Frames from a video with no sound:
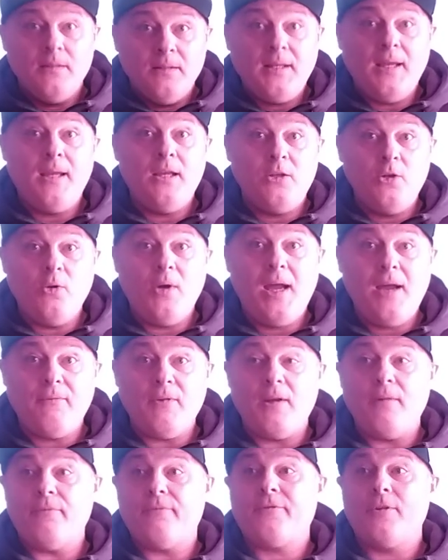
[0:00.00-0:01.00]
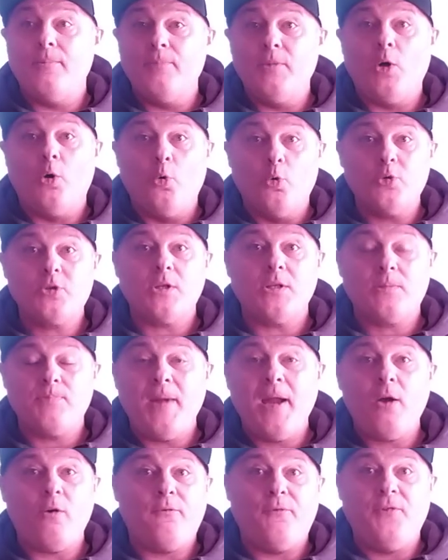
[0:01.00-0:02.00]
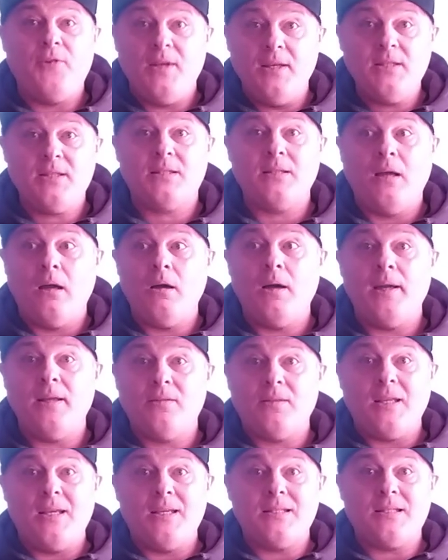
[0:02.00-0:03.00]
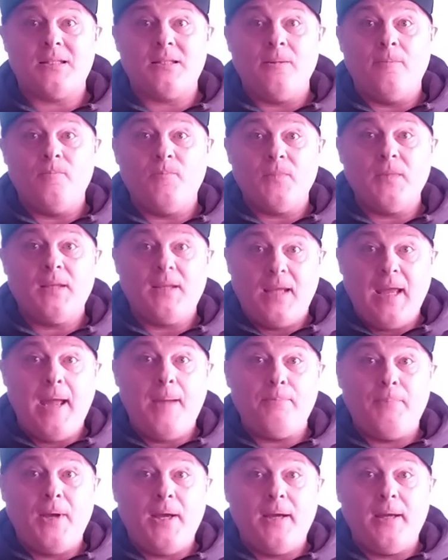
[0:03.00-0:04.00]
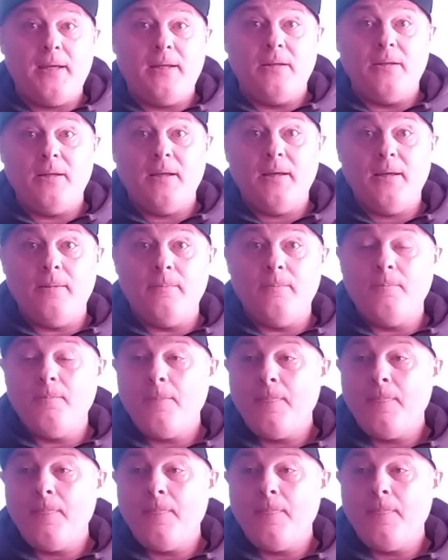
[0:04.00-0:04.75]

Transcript: there you have it, from the horse's mouth. He started this campaign, yeah?